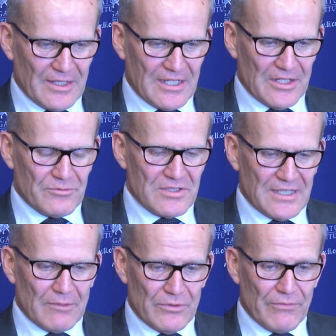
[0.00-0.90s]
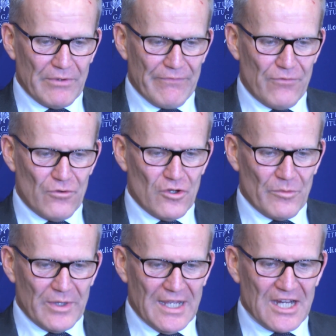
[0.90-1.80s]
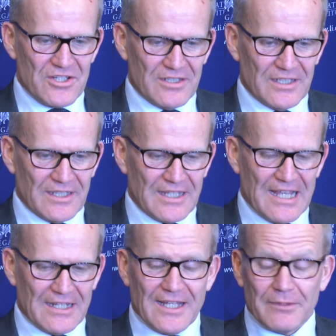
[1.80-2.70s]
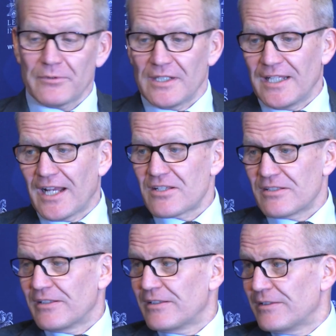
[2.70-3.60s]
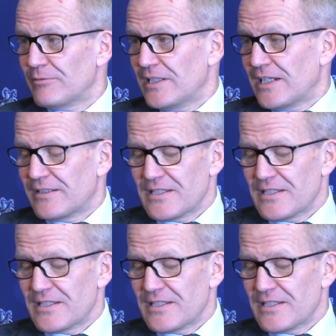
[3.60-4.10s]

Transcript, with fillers: countries that re reform actually can get re-election, re-elected.